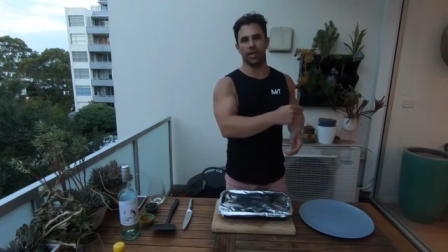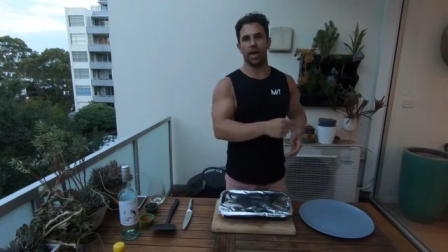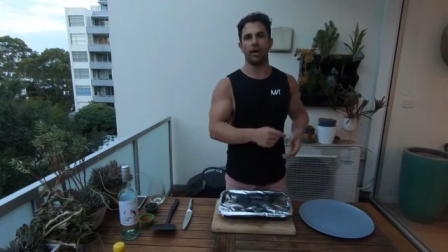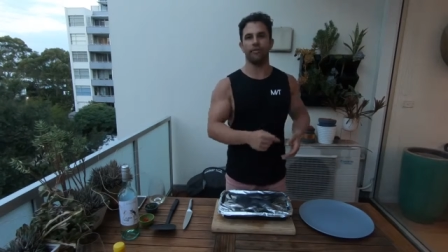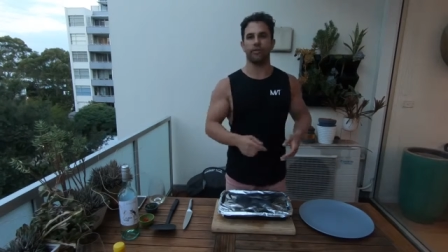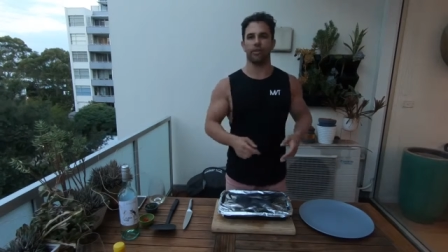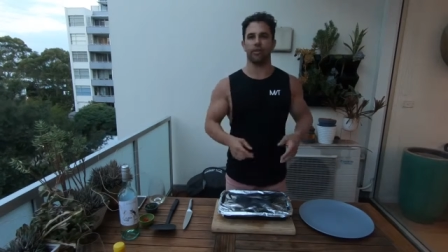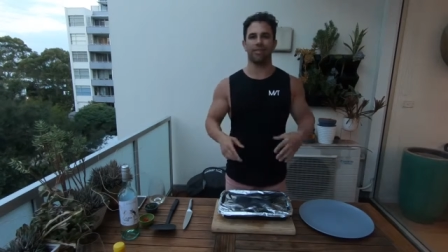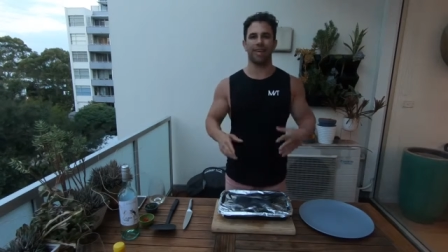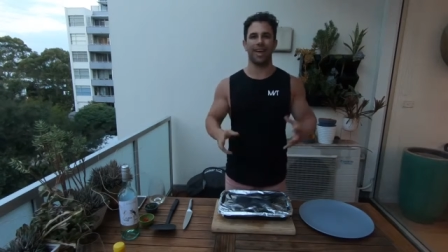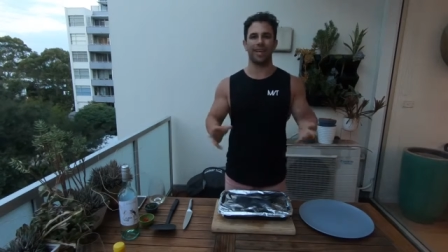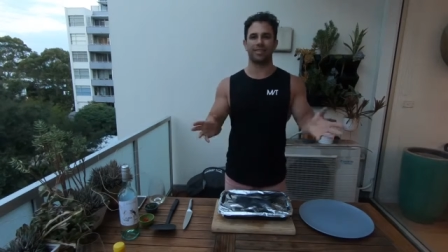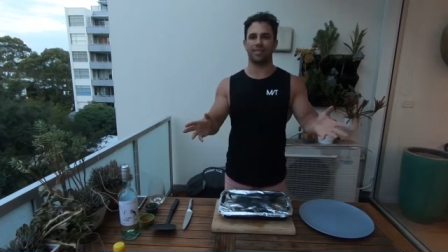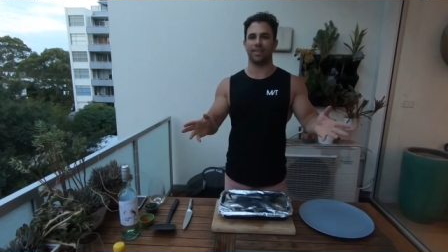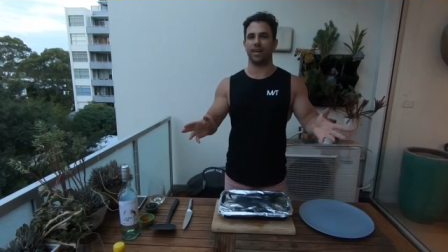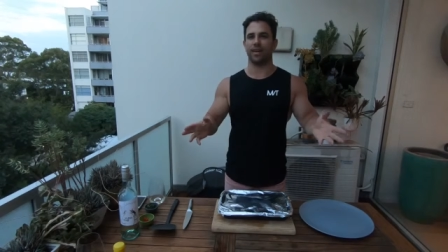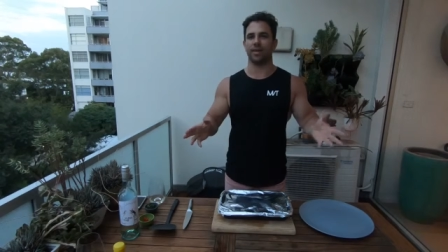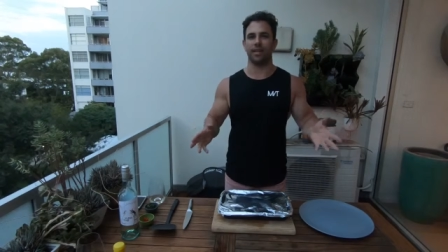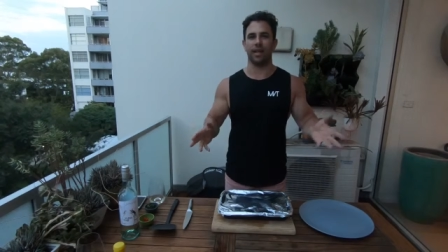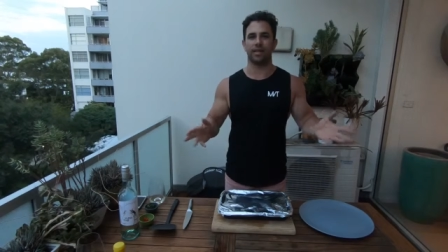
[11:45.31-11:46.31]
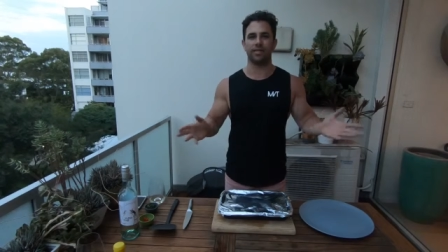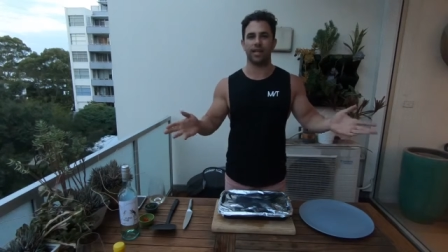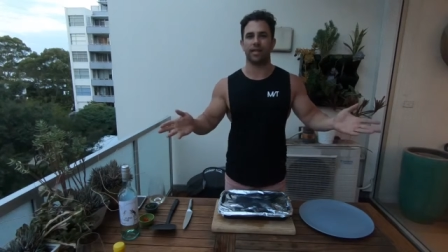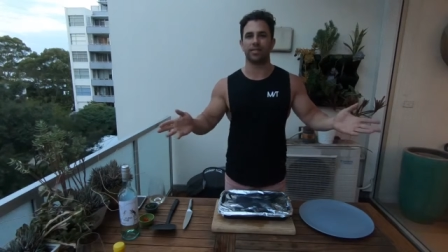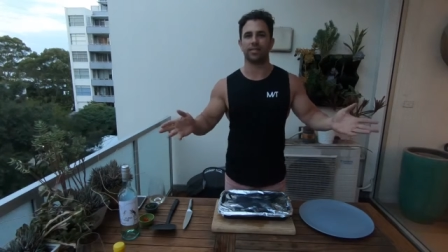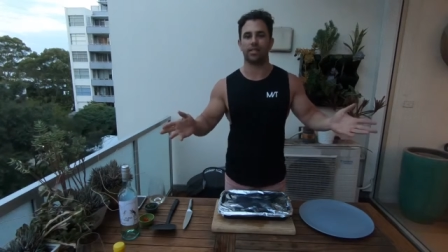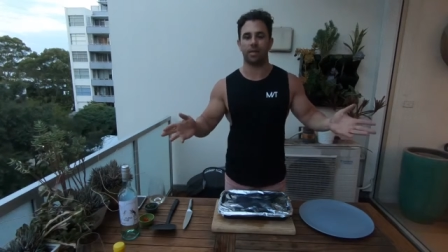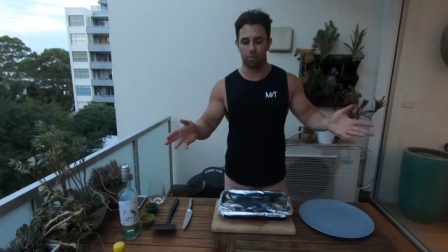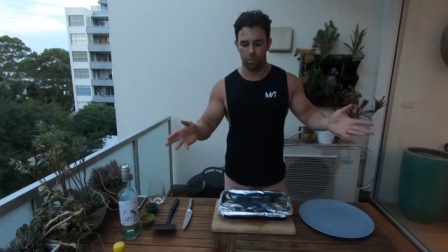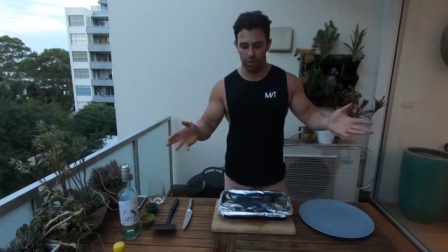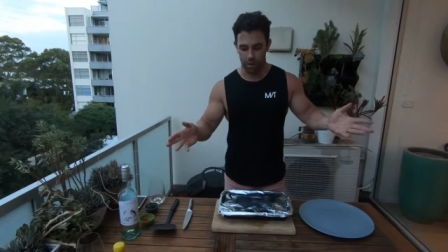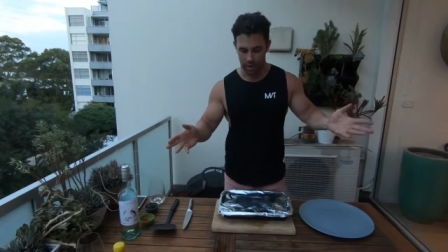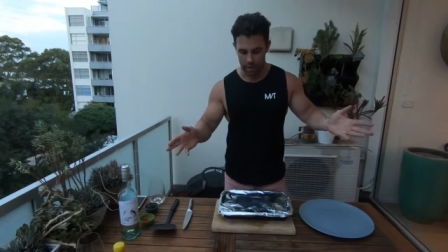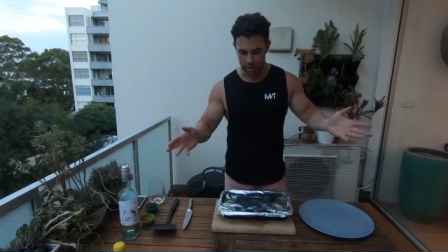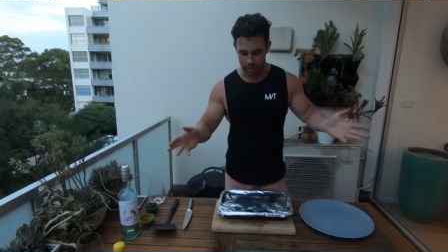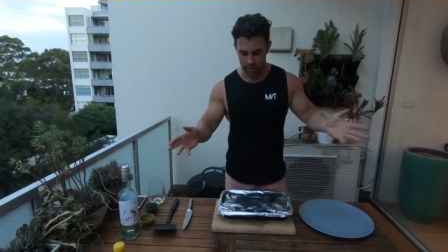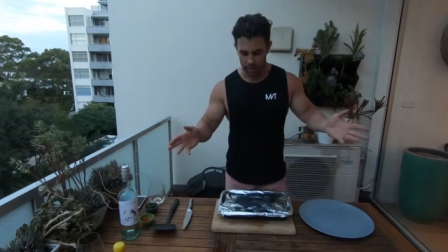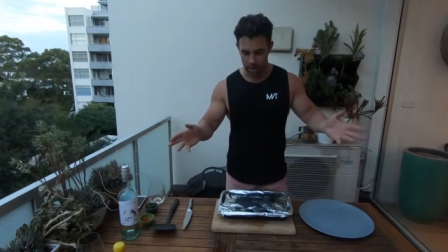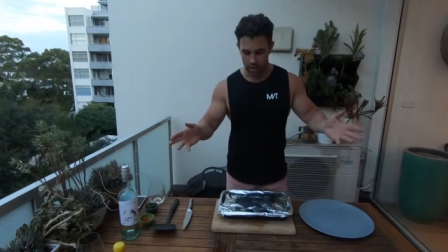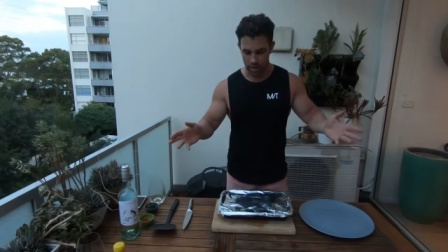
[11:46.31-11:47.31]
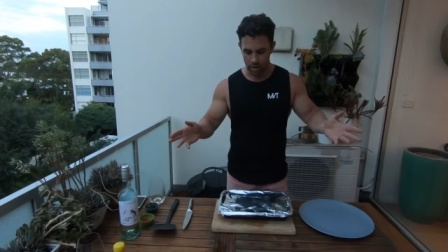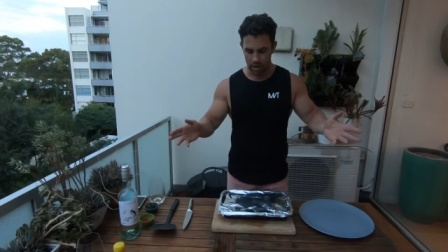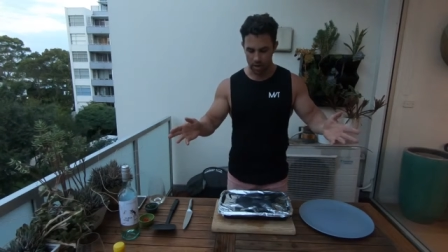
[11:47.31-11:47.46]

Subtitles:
the oven. That's it. That's how simple it is.